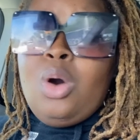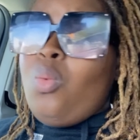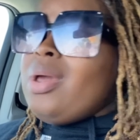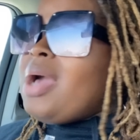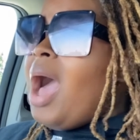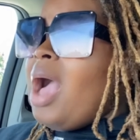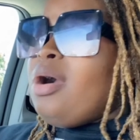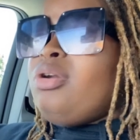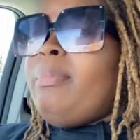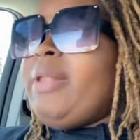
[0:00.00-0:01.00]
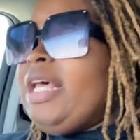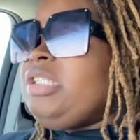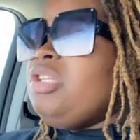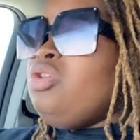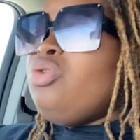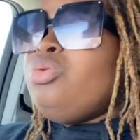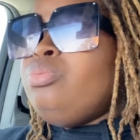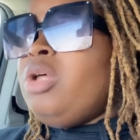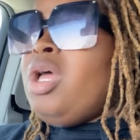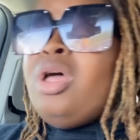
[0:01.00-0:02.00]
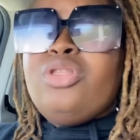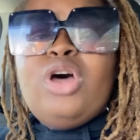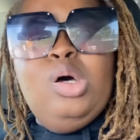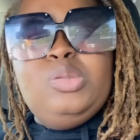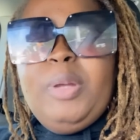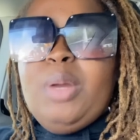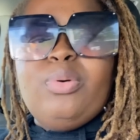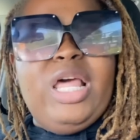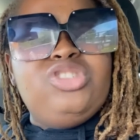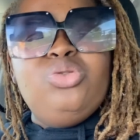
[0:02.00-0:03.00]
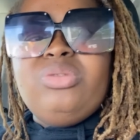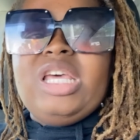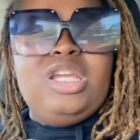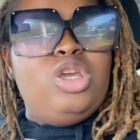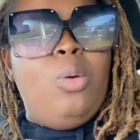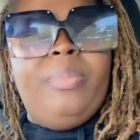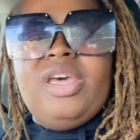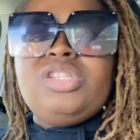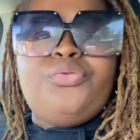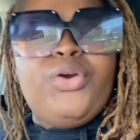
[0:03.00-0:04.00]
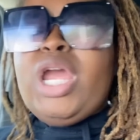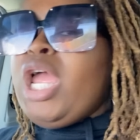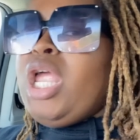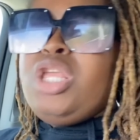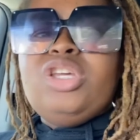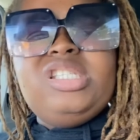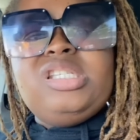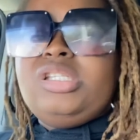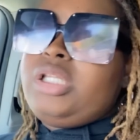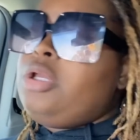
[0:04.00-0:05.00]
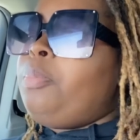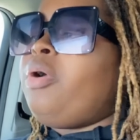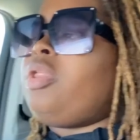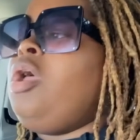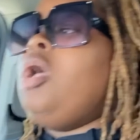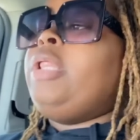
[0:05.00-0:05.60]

when God go to blessing you, those people that you think your best friend and your sister, your brother,